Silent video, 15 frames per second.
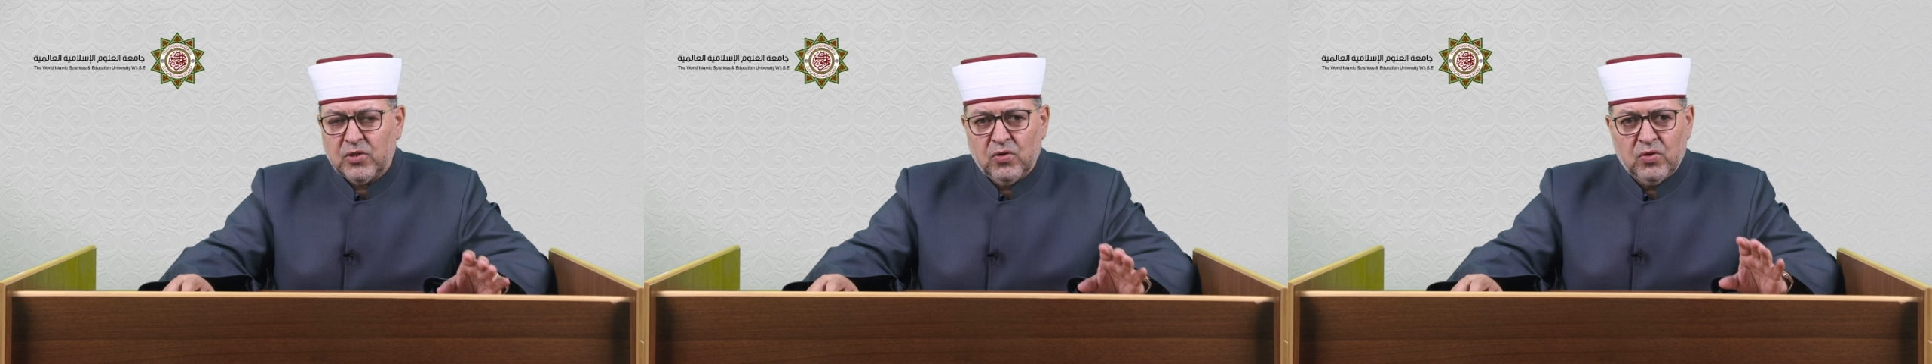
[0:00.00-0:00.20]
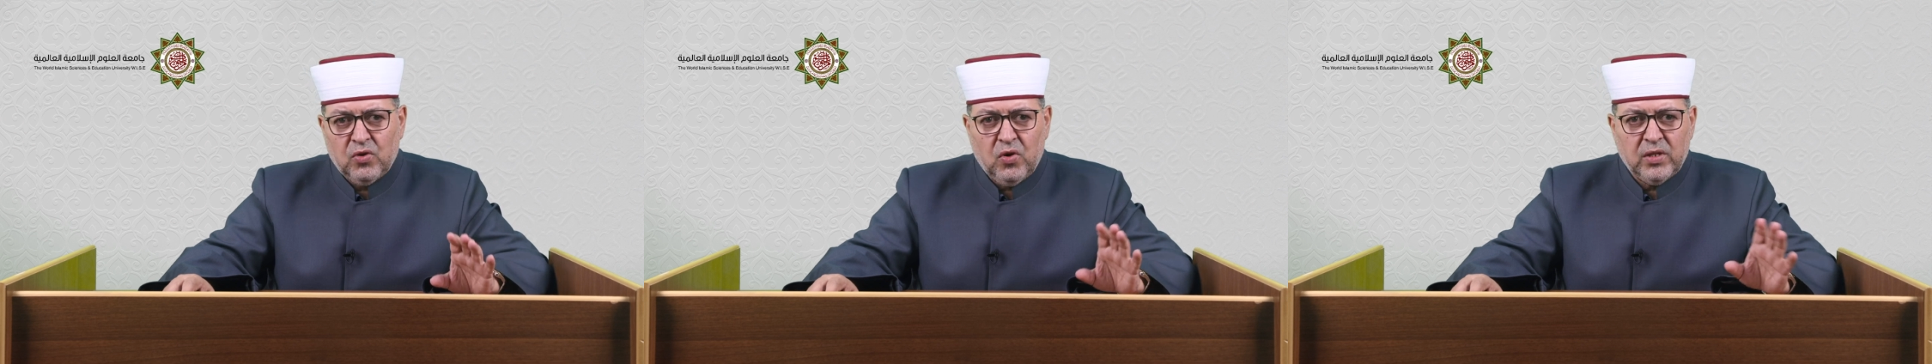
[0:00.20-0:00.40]

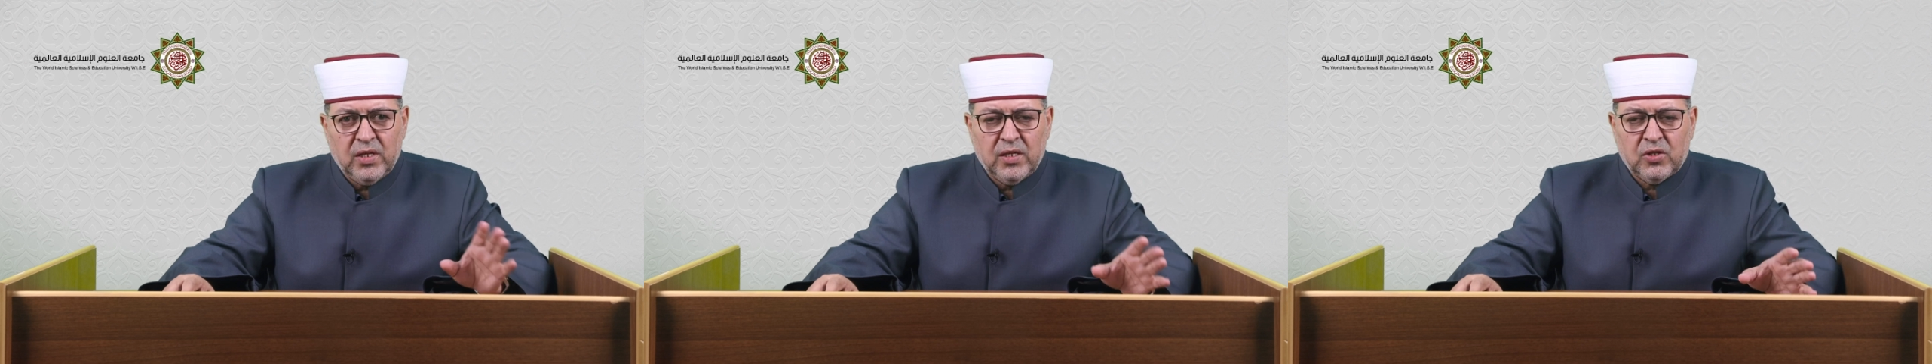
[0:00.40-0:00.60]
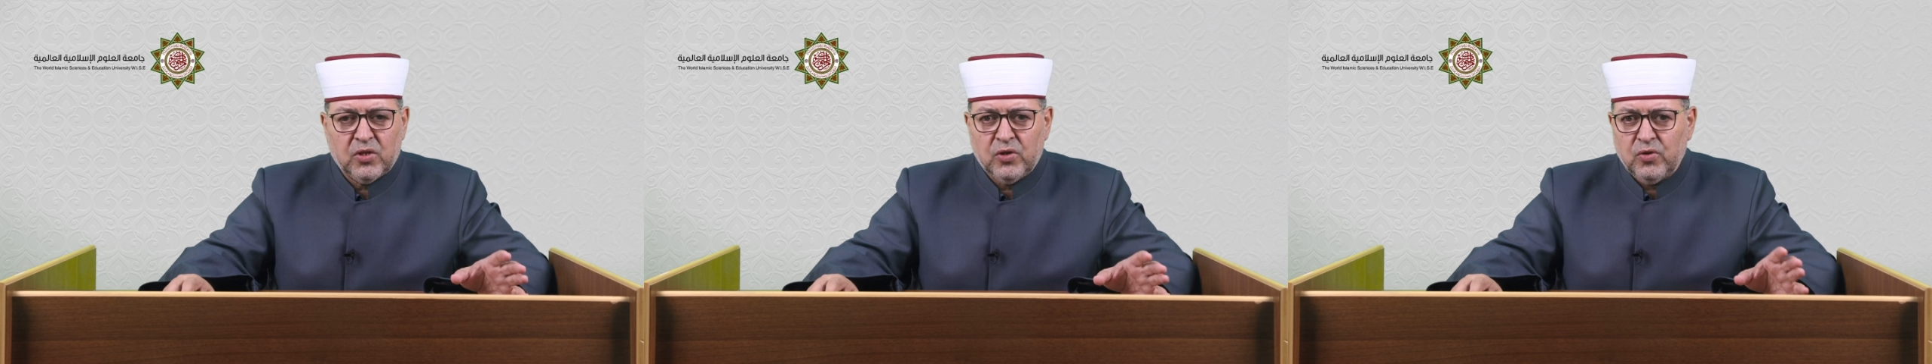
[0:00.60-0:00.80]
So no
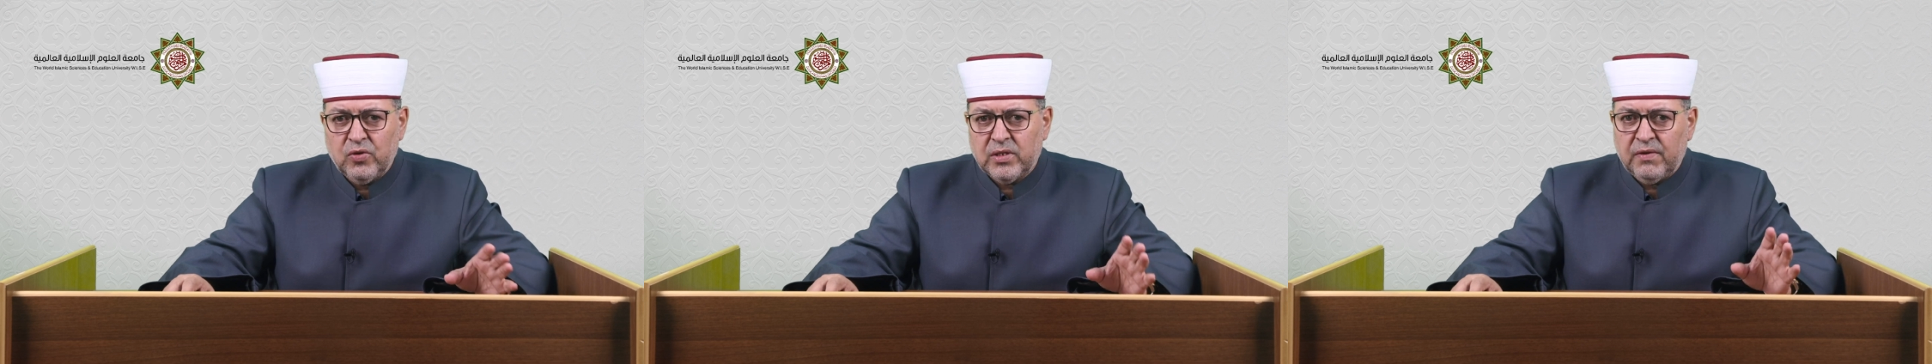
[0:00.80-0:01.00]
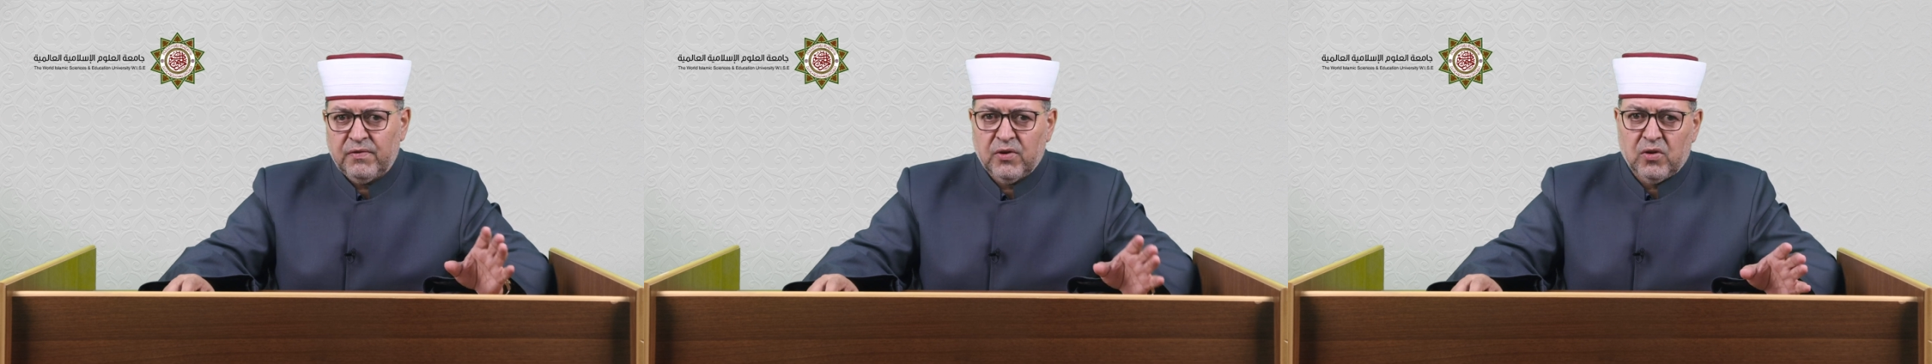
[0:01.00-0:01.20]
need to
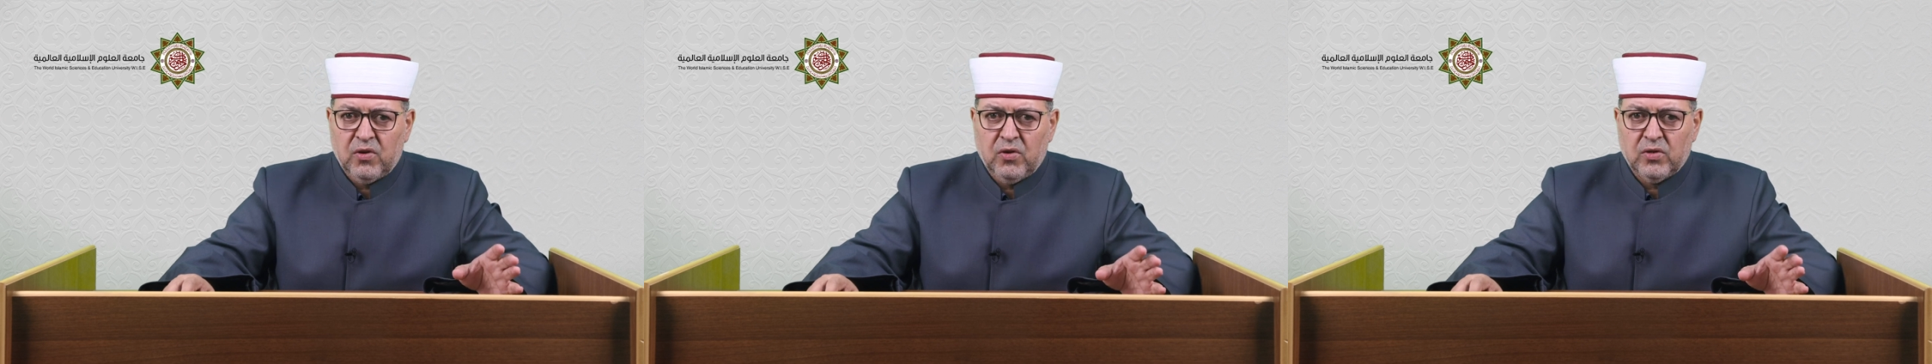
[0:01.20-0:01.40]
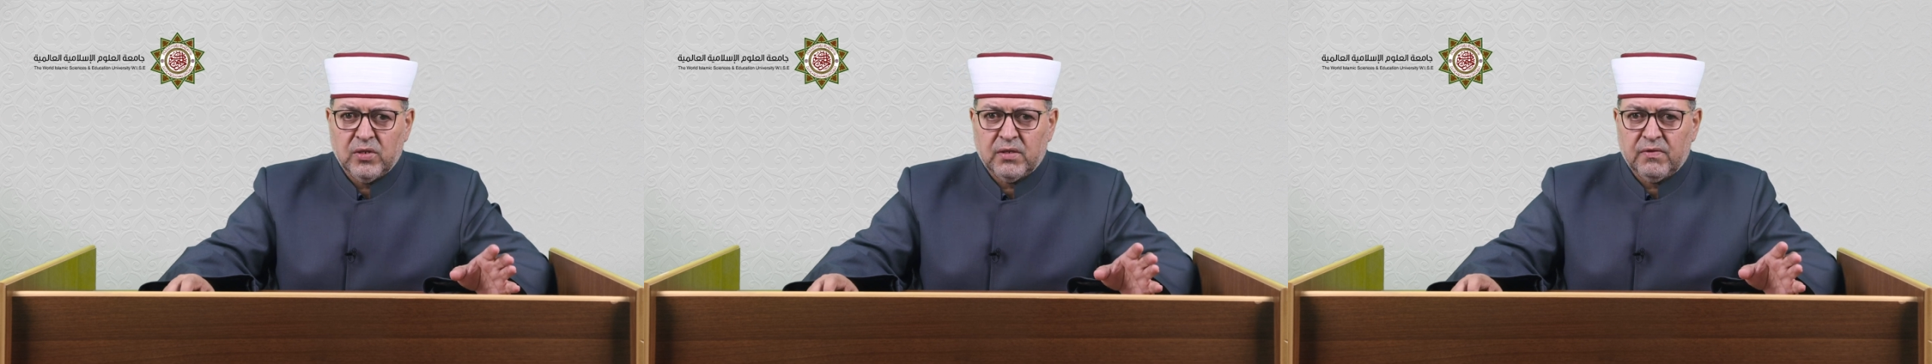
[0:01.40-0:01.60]
use if
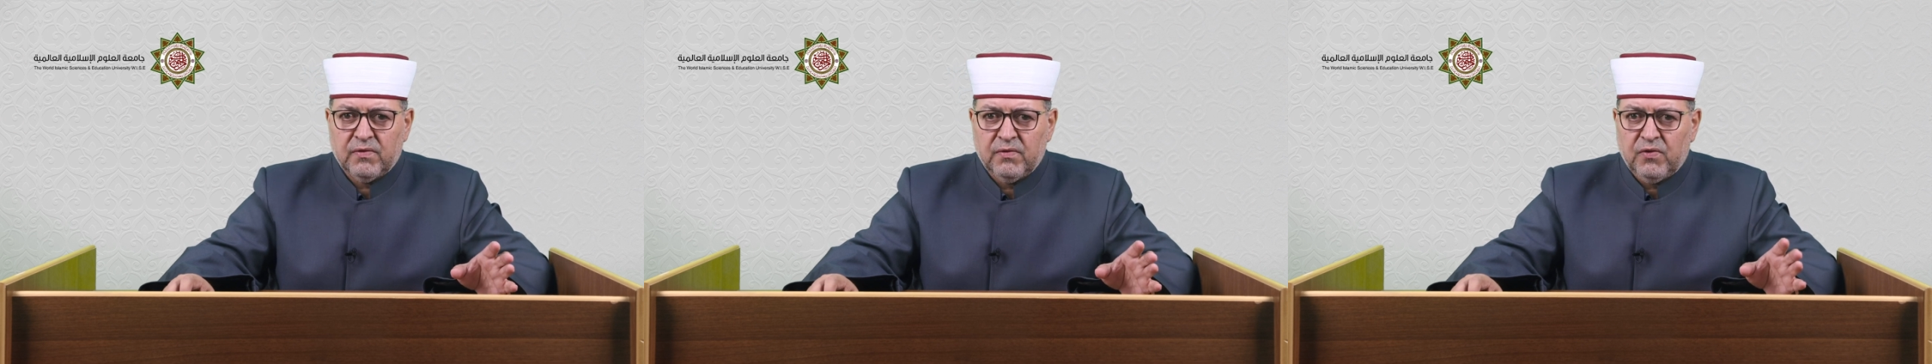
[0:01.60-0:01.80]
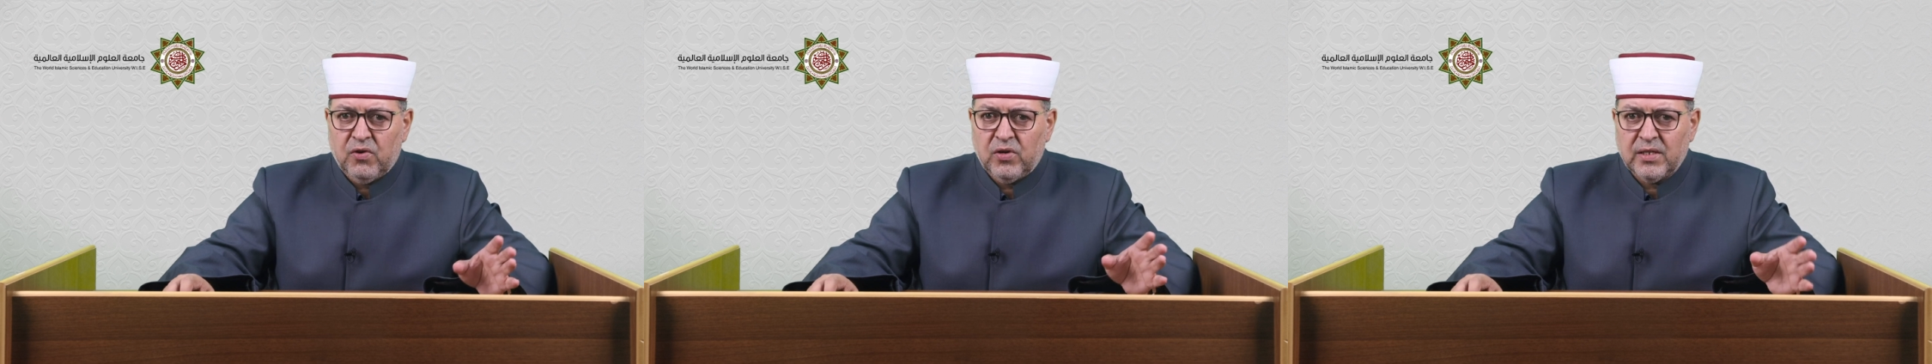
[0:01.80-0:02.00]
clause.
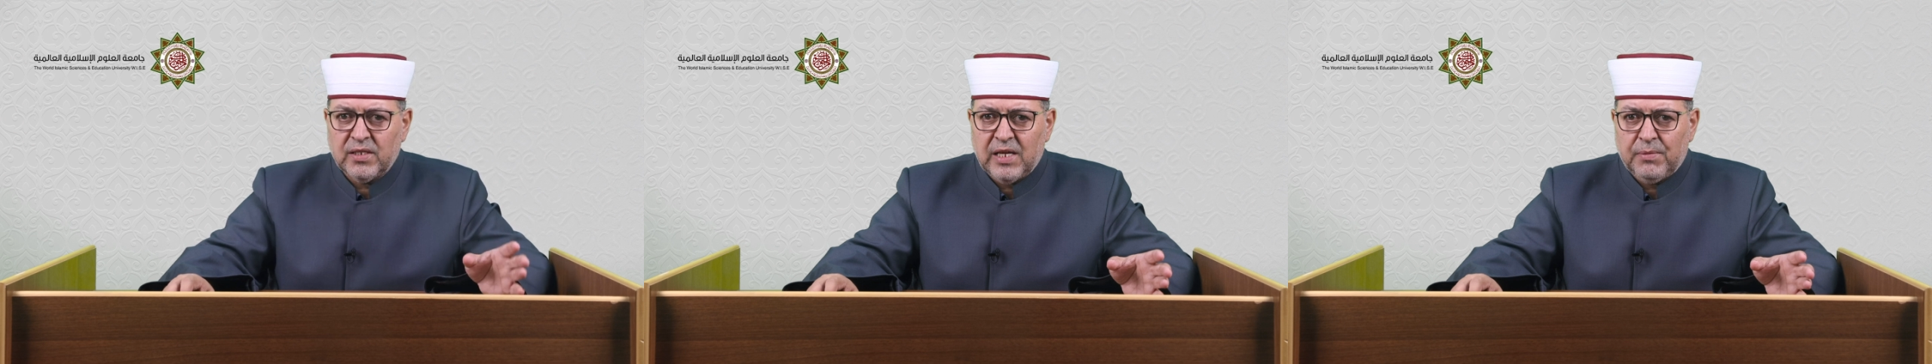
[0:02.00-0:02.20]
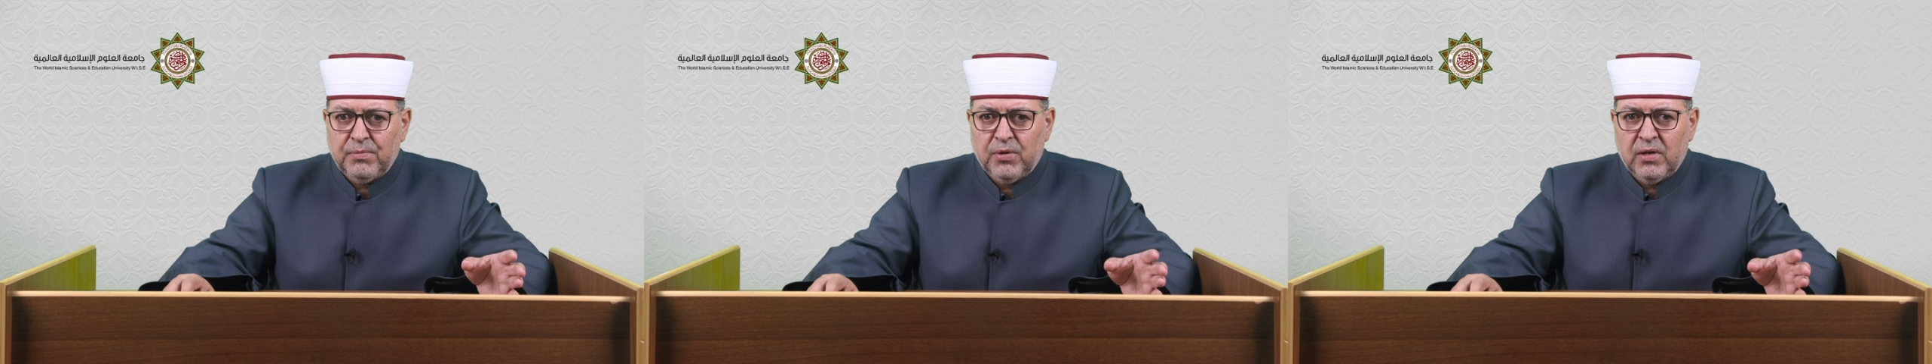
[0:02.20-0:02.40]
For
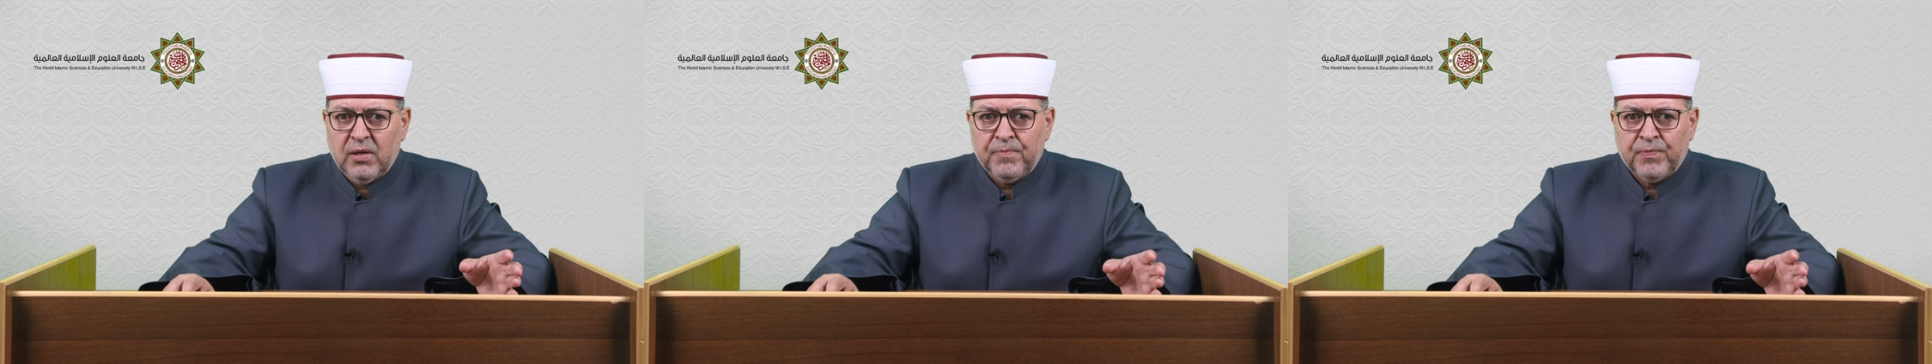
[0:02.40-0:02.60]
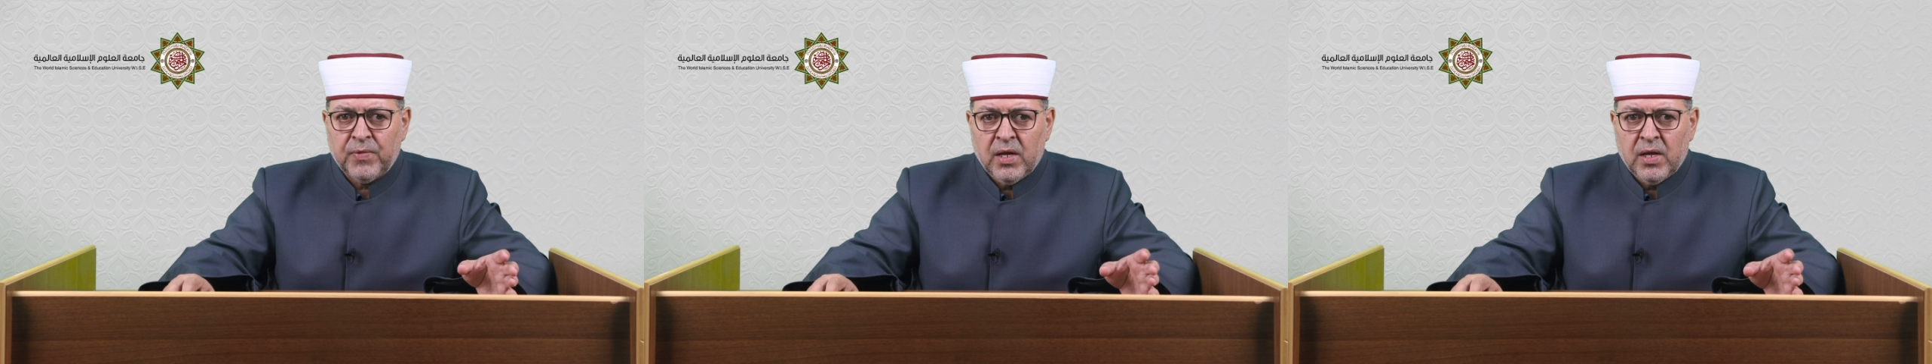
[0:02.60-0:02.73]
example,